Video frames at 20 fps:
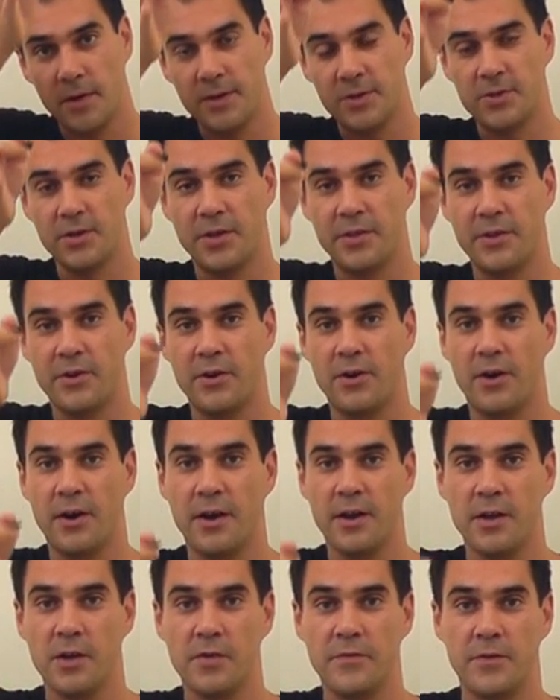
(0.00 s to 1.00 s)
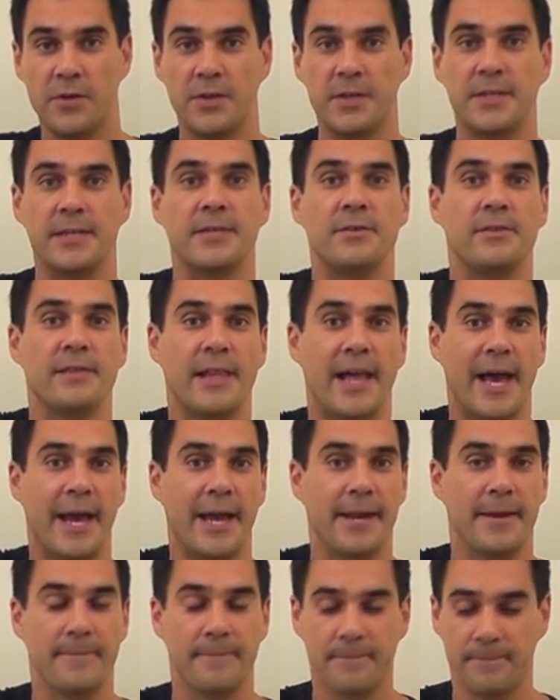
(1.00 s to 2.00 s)
each other on a vertical
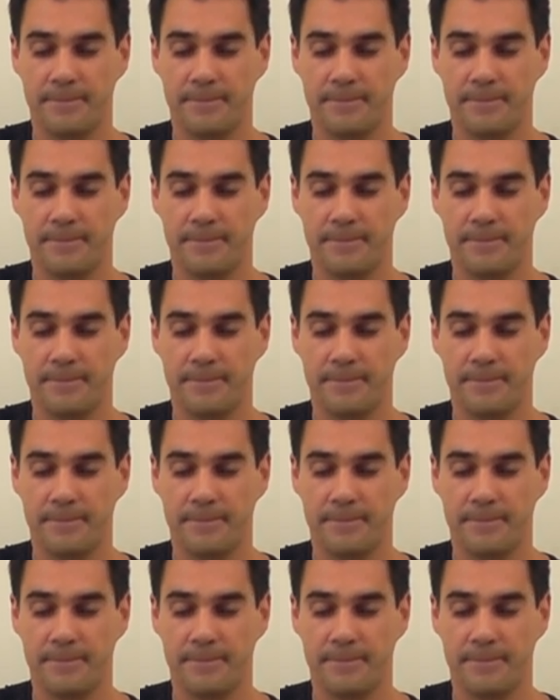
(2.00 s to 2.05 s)
line.